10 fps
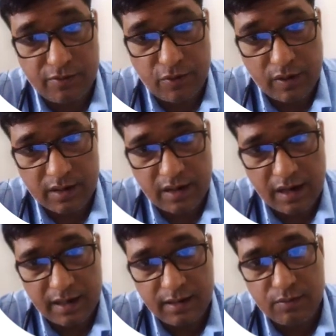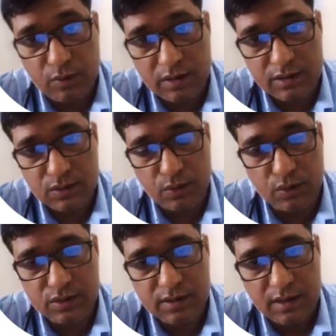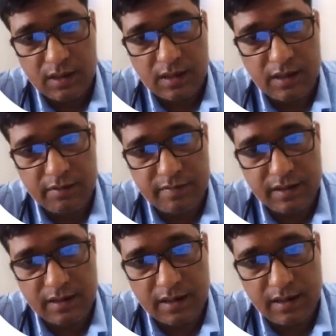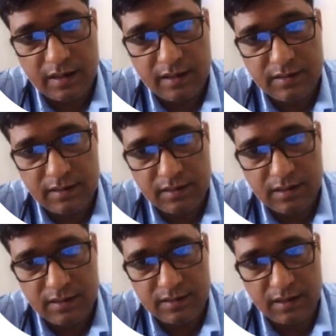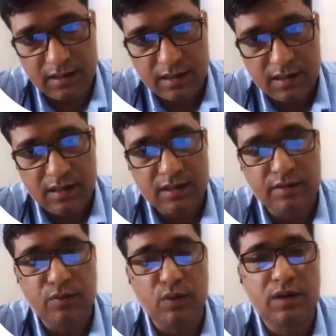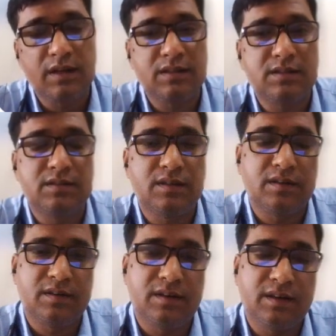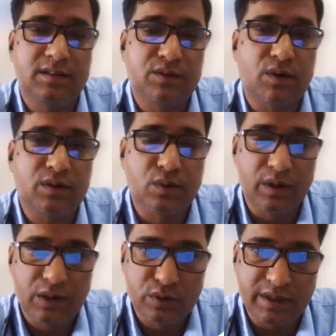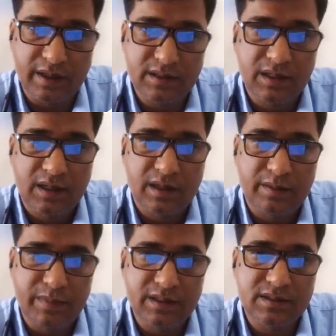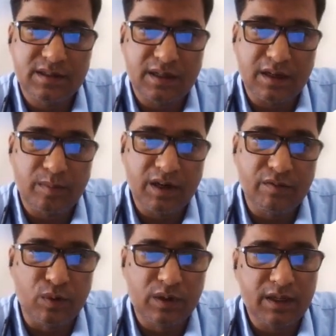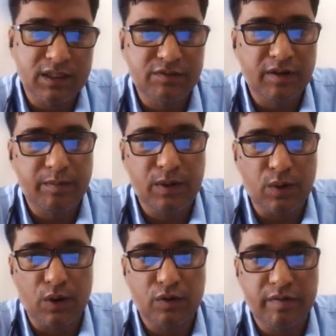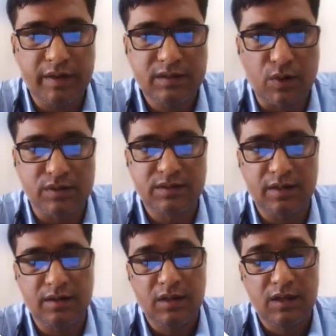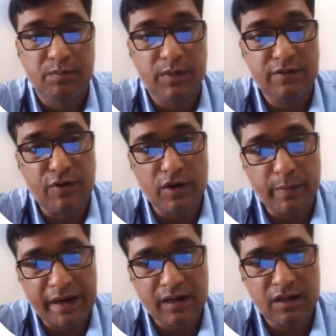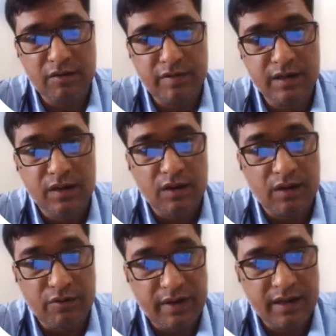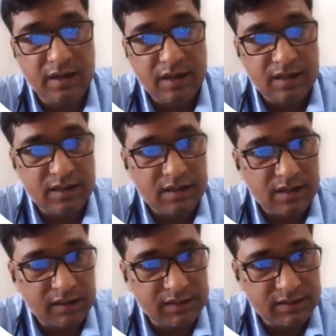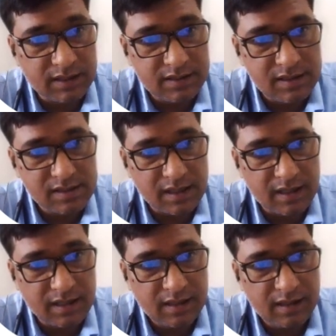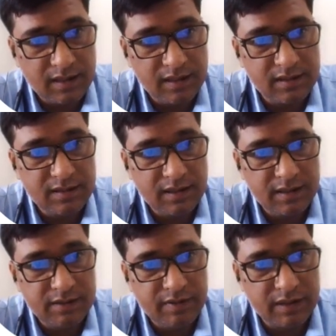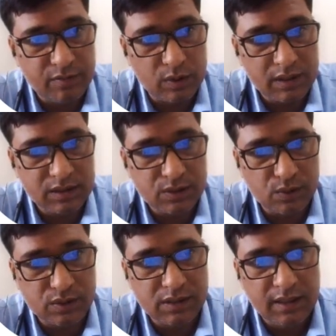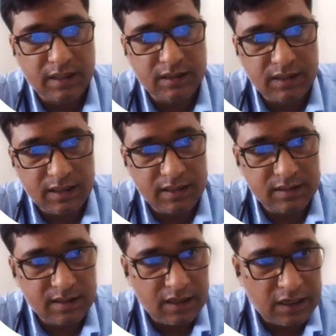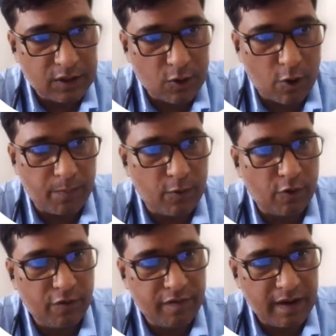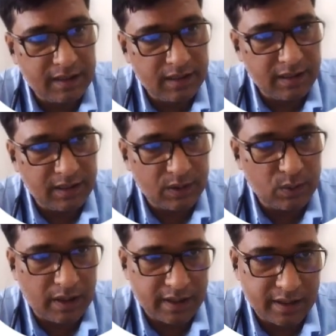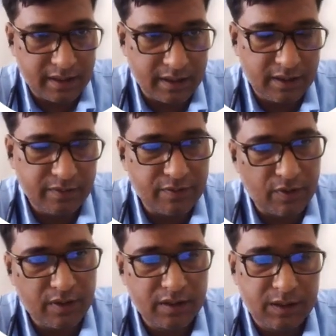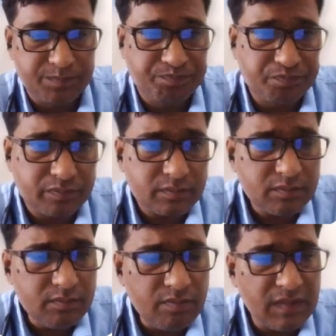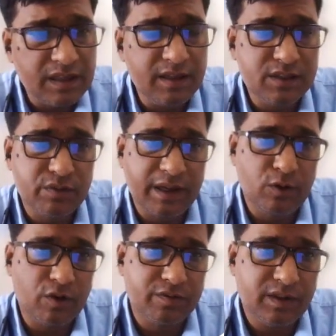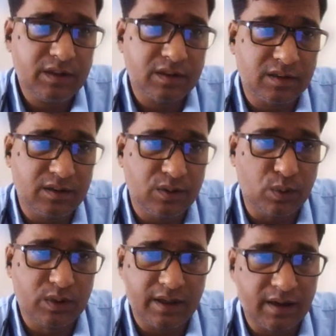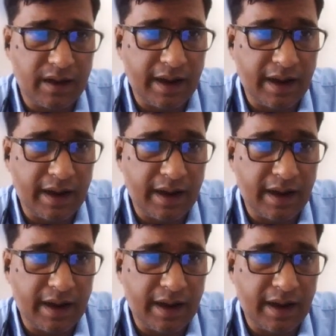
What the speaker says: For the ideal voltage source, if the current is increasing, the voltage is not going to change, means the terminal voltage will be always constant. But for a practical one, where a resistance is connected in series with a voltage source, there is a drop of IL into RINT for each value of the load current.